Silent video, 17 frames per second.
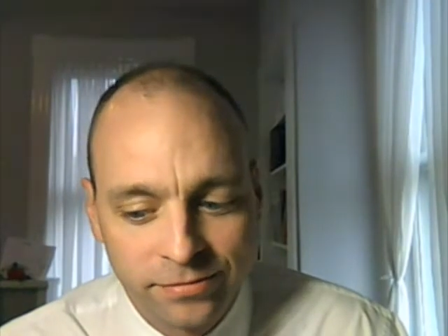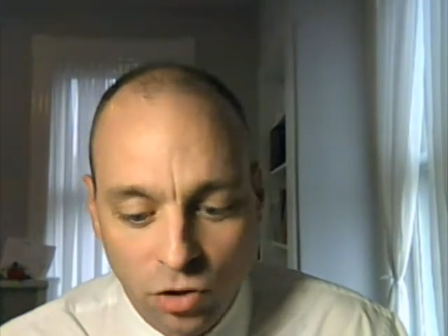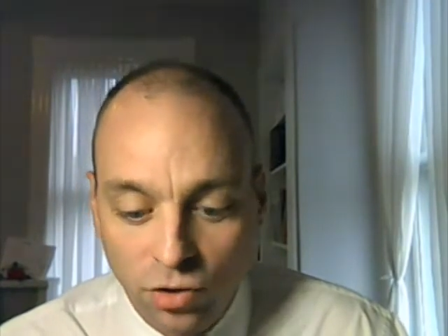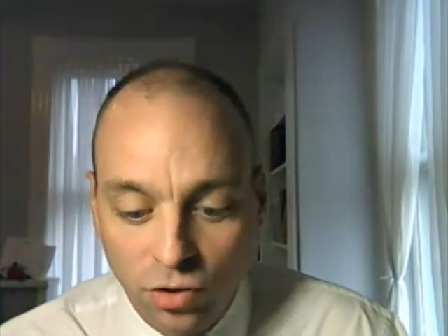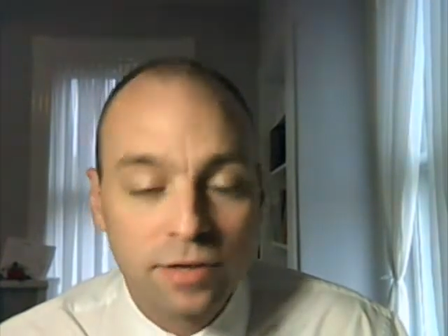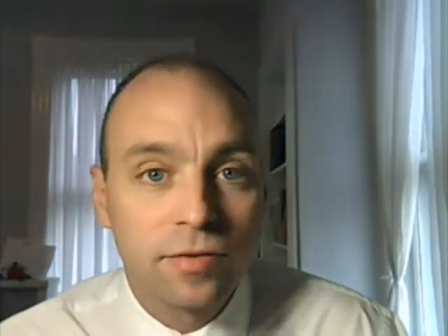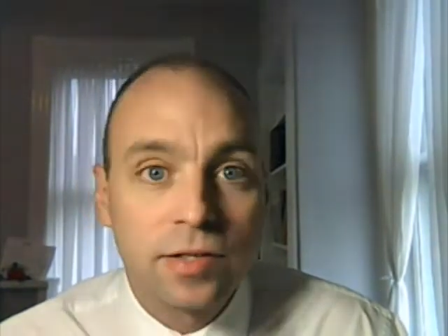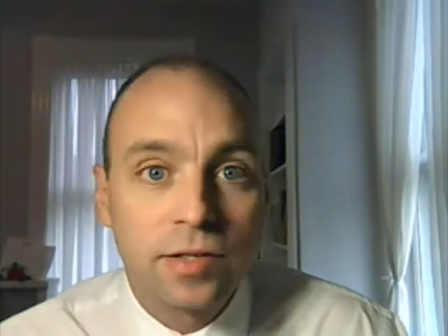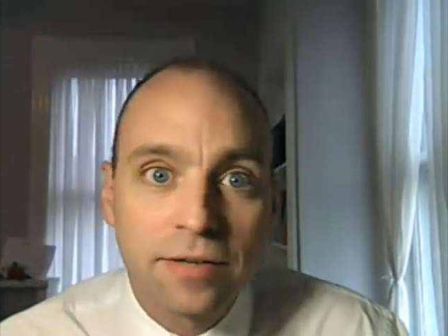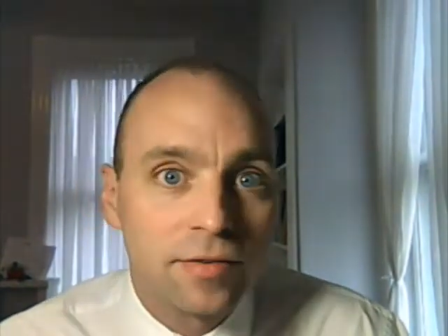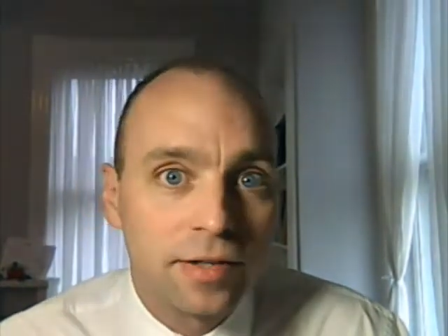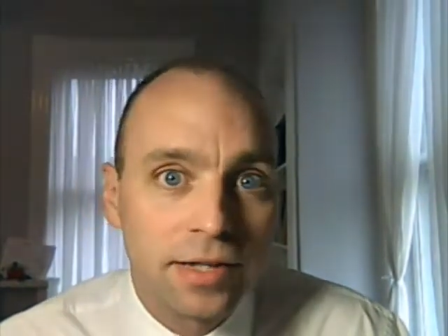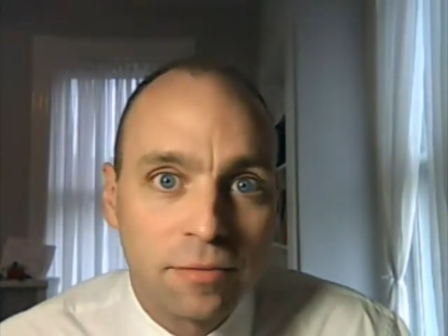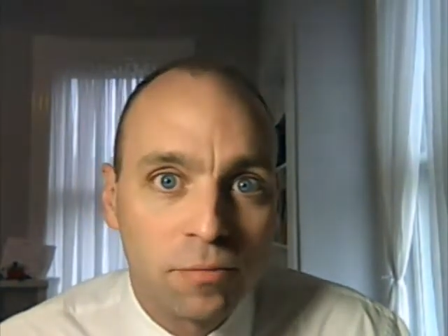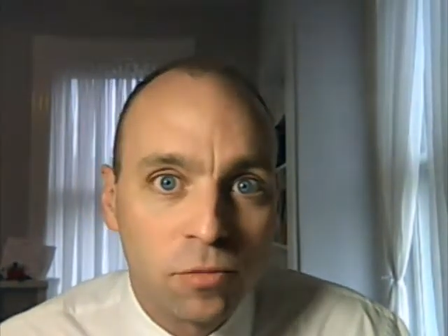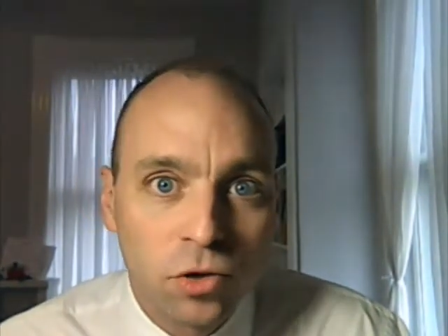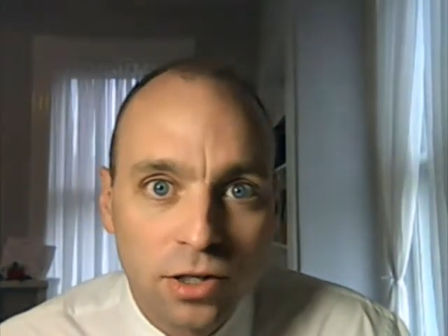Or even giving
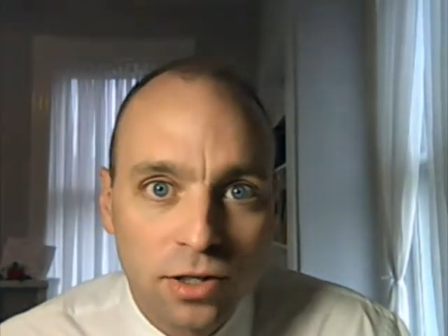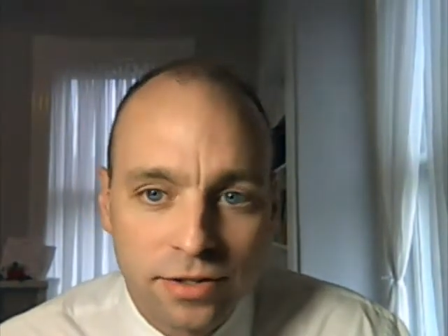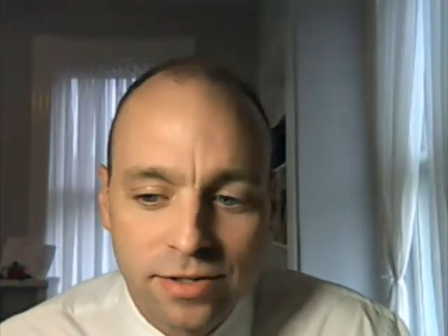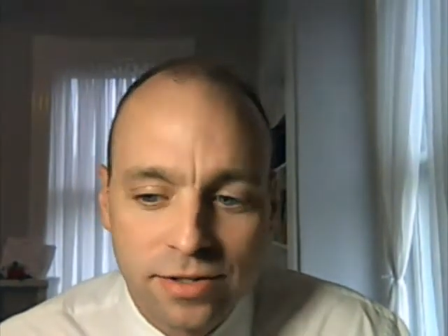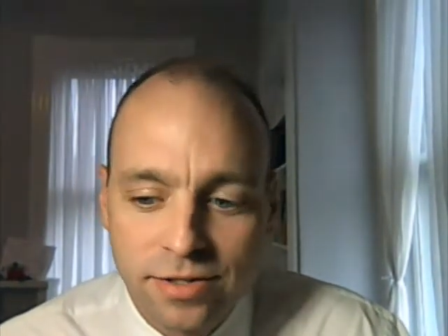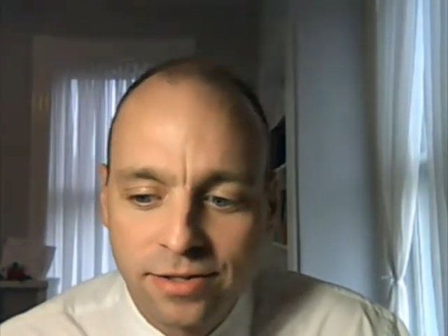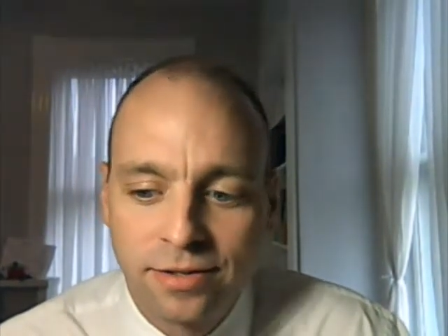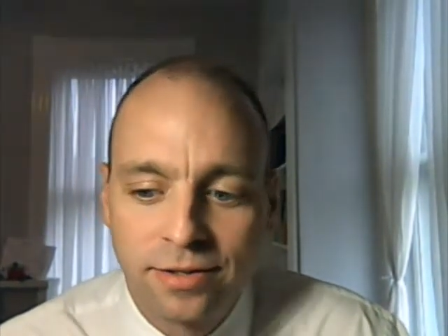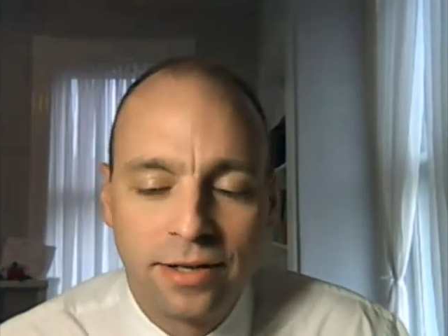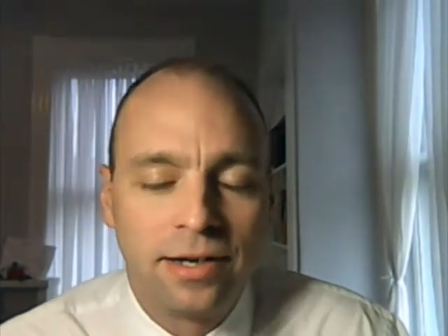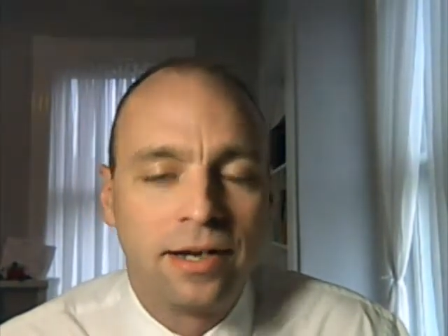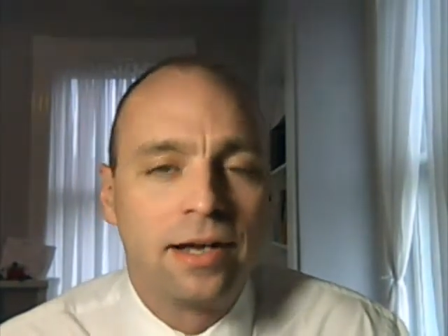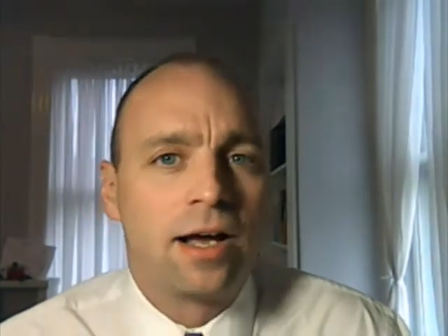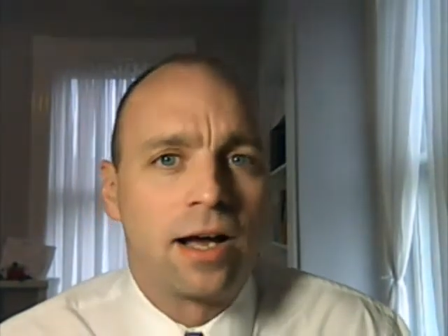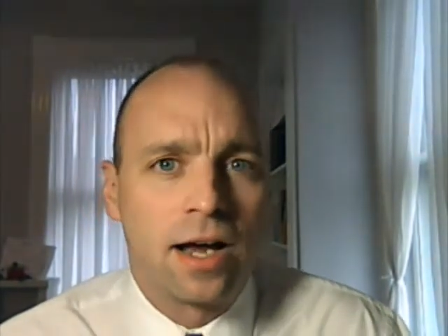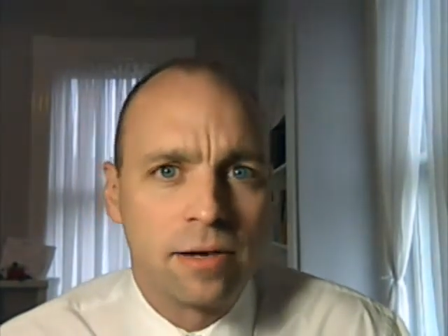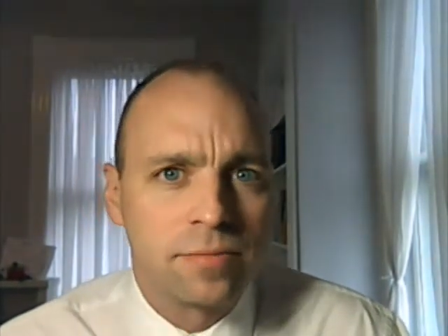them words.
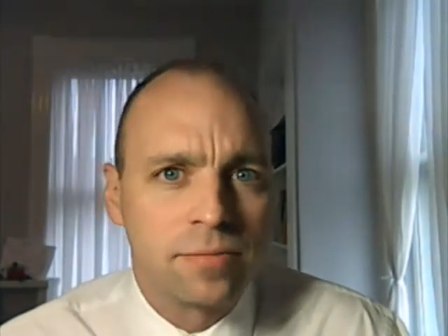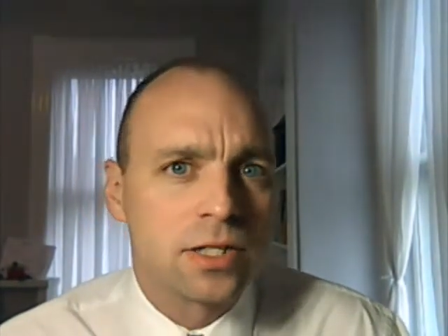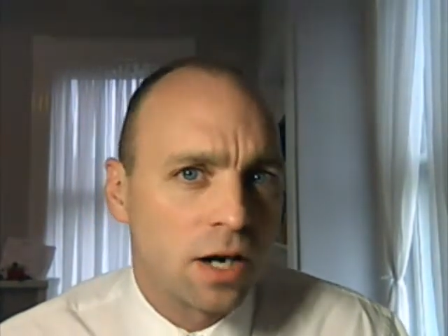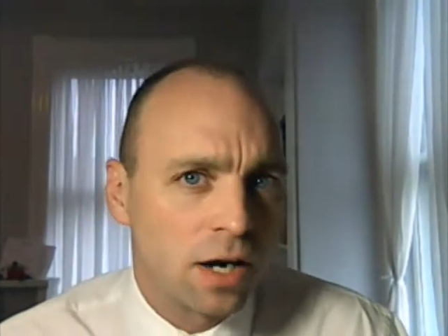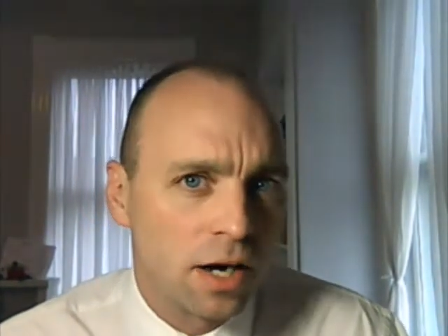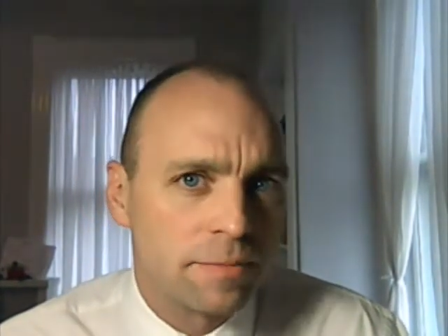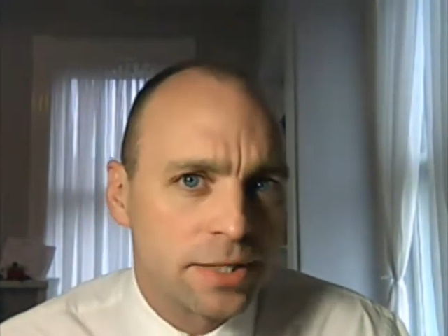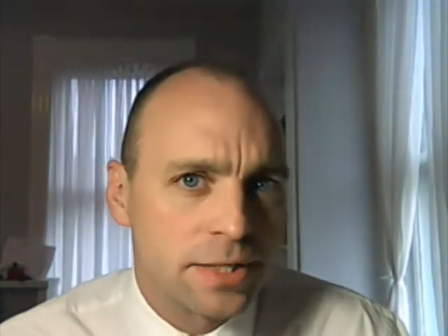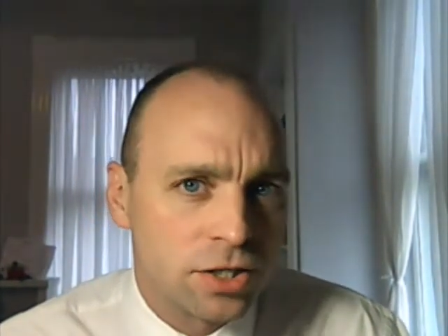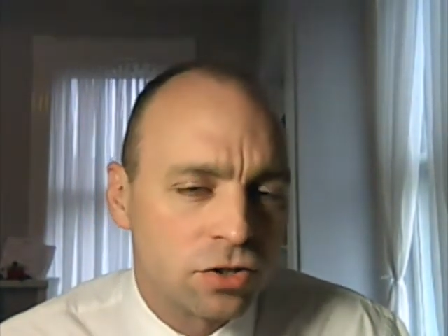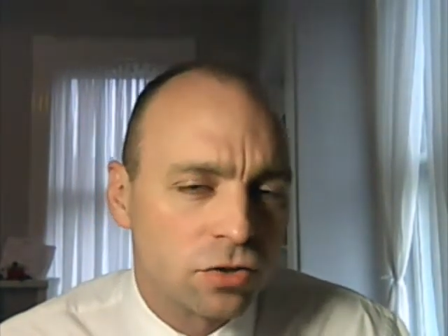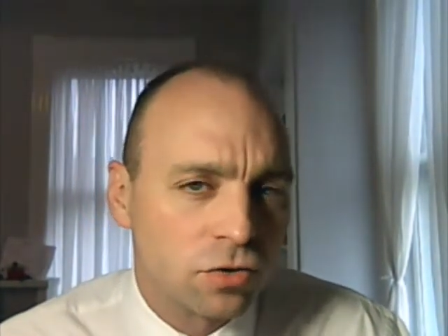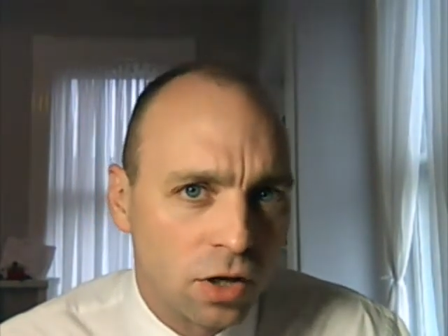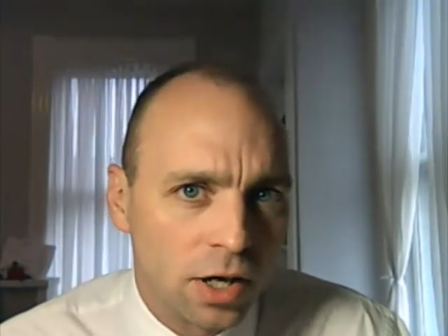I'm sorry, Mr.